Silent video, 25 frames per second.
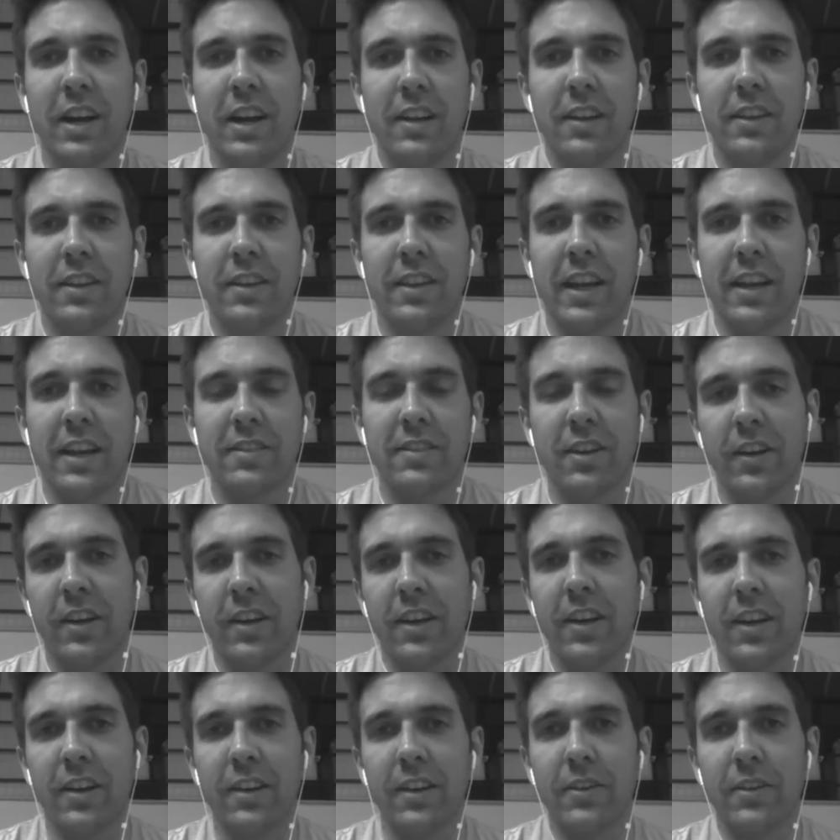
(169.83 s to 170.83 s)
That's how I
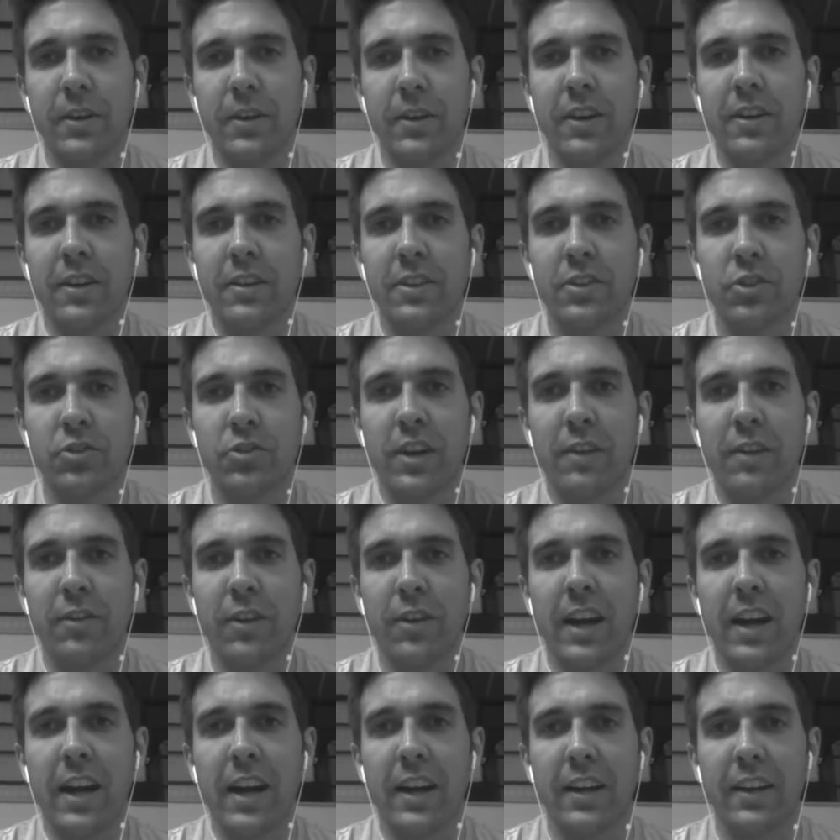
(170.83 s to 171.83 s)
got into travel
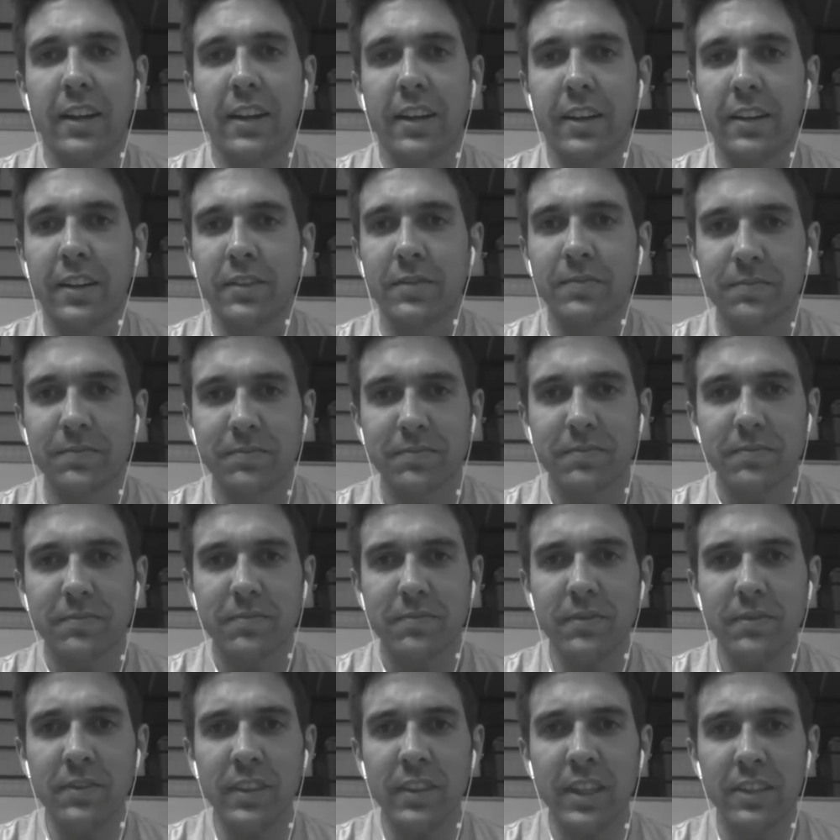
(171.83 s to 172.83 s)
hacking and
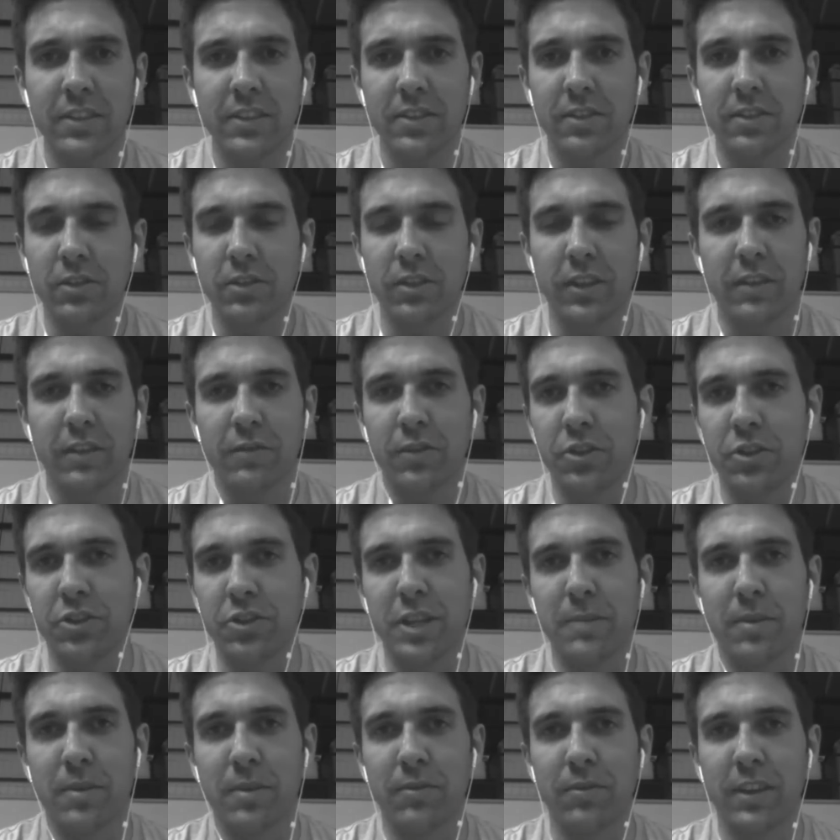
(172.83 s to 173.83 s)
just looking for
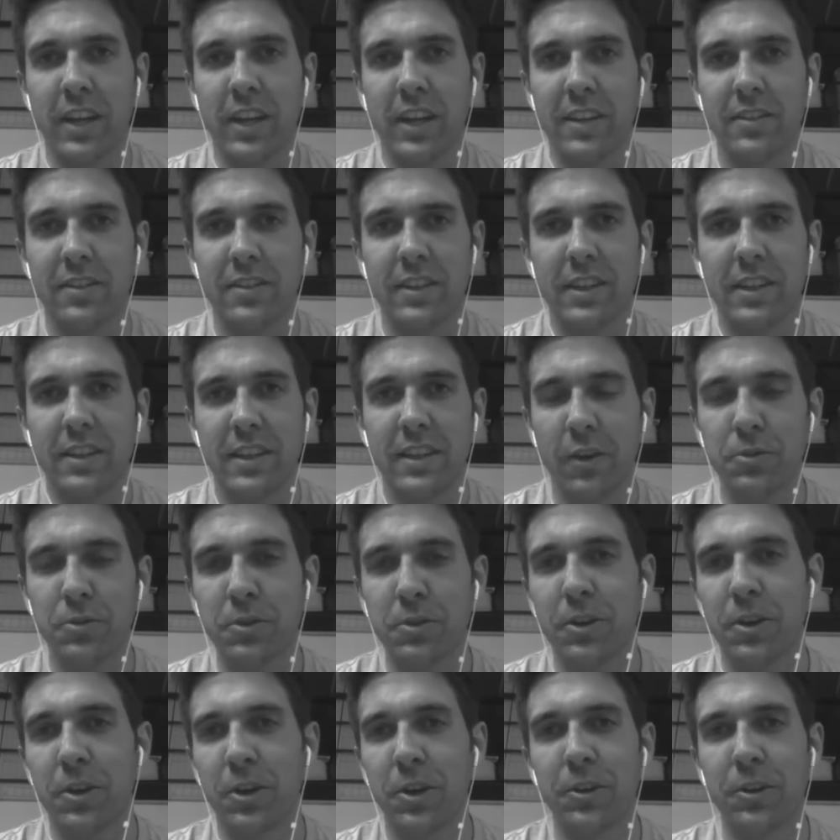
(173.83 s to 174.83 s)
cheaper flights. Those were
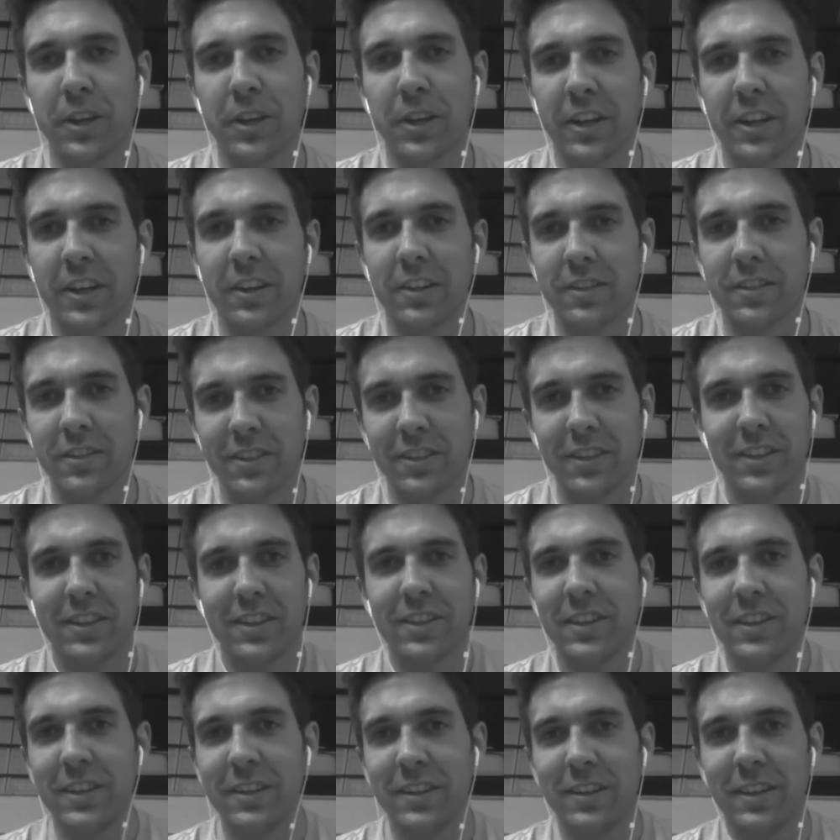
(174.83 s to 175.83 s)
the early years.
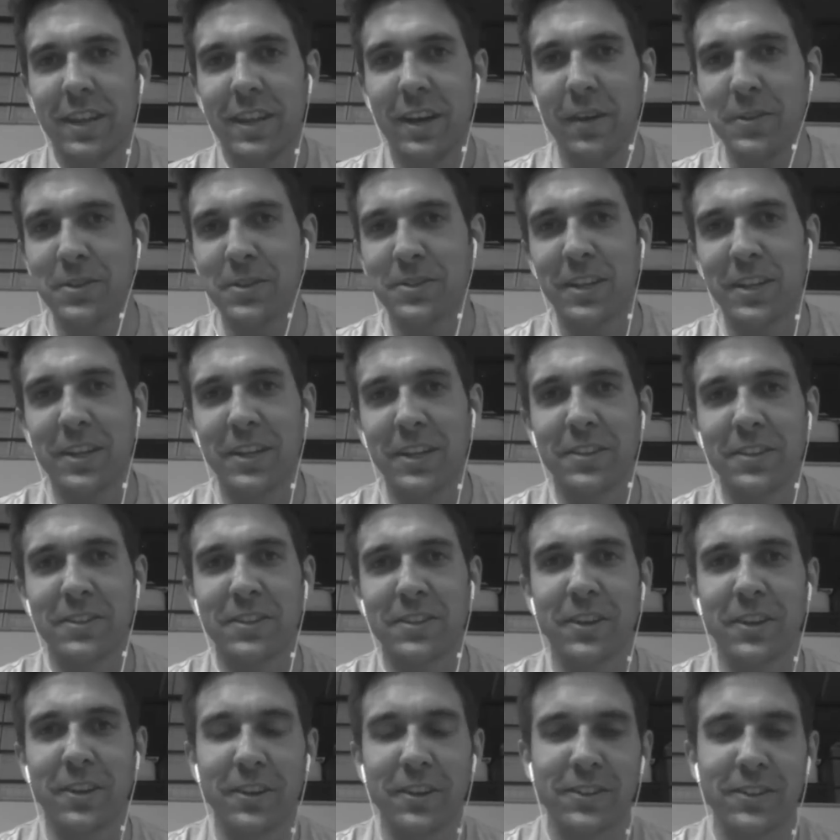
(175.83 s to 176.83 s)
That was 10 years
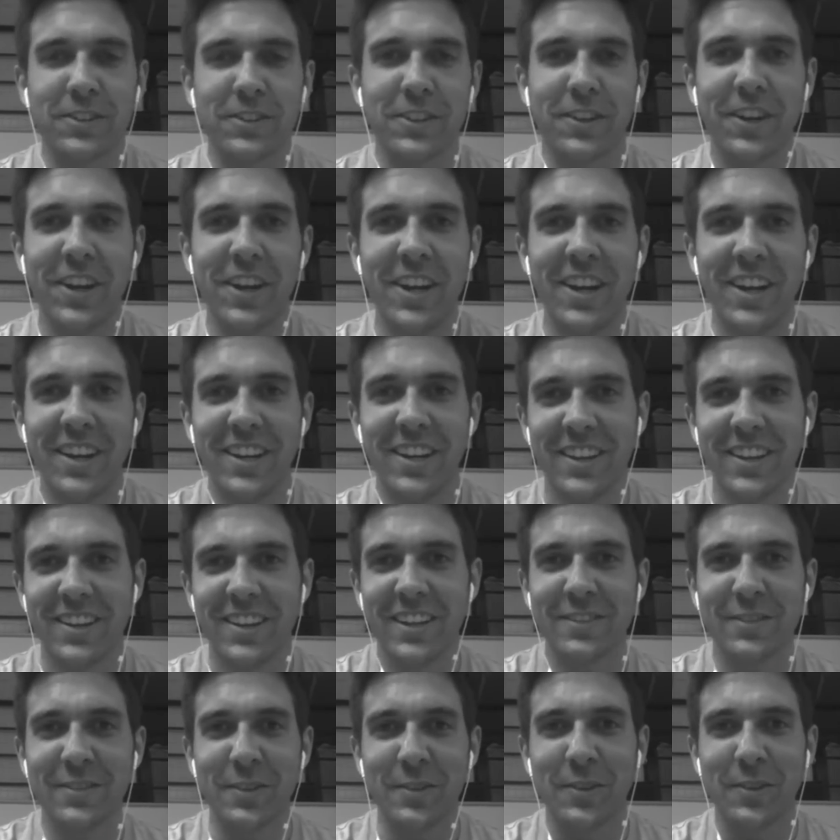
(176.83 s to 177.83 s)
ago, so
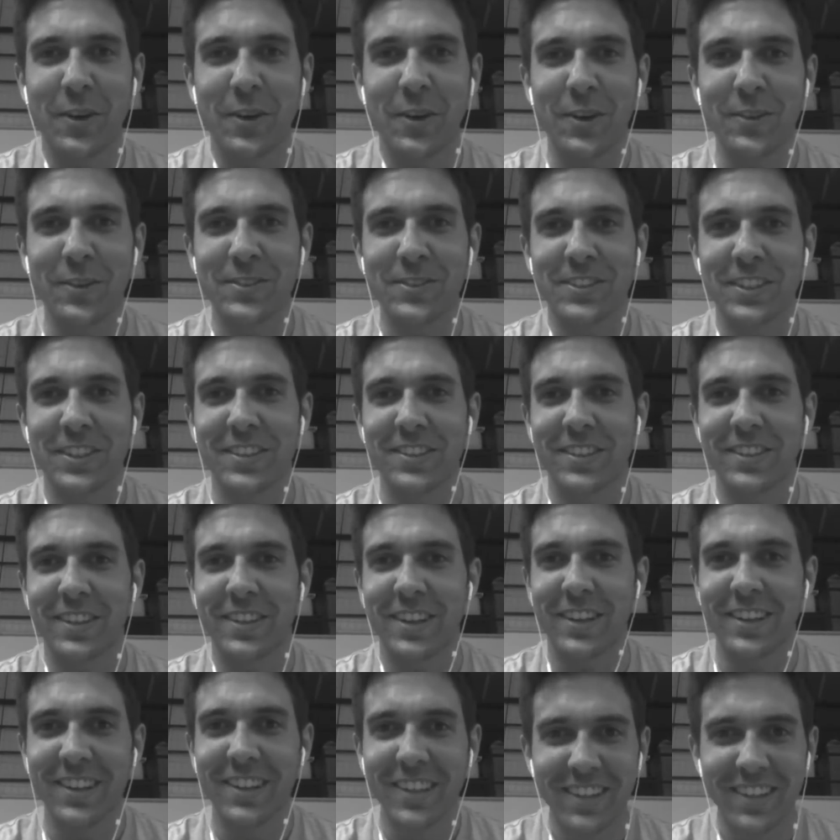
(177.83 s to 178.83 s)
things have evolved since
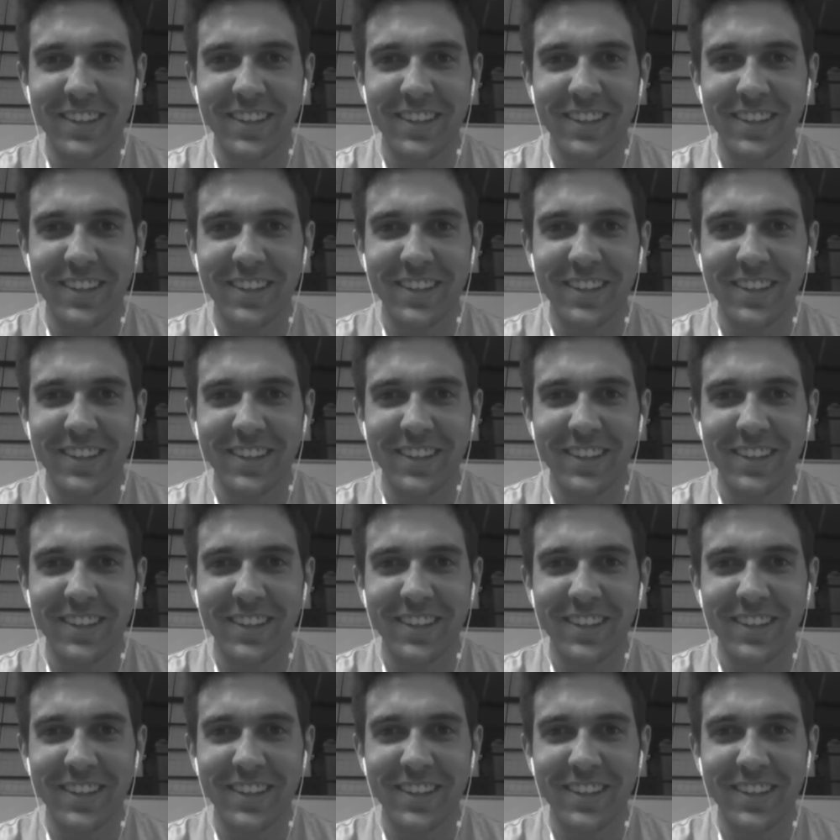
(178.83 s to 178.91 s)
then.